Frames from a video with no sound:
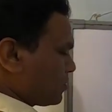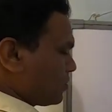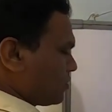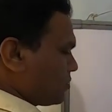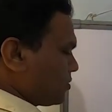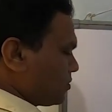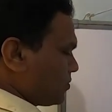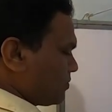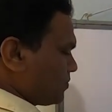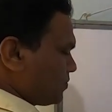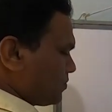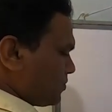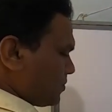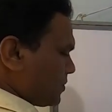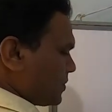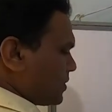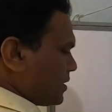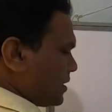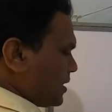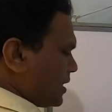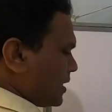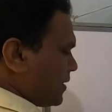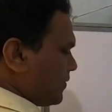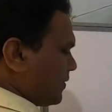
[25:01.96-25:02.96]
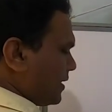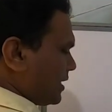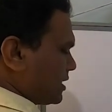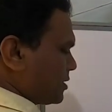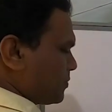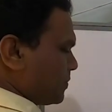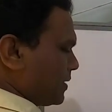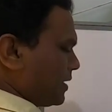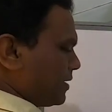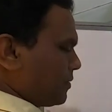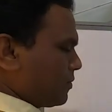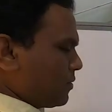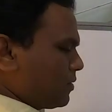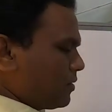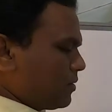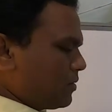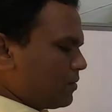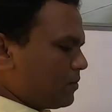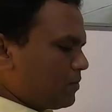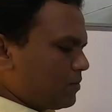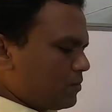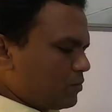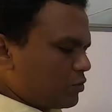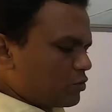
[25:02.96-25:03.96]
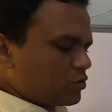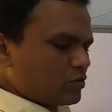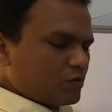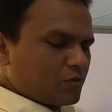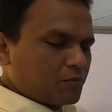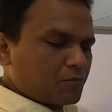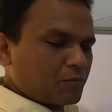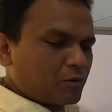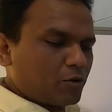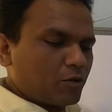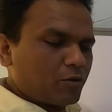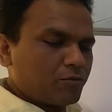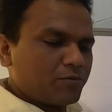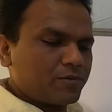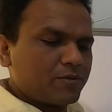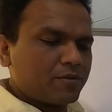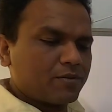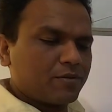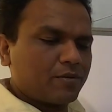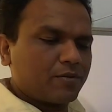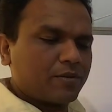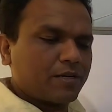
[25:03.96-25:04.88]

so I will explain most of the problems.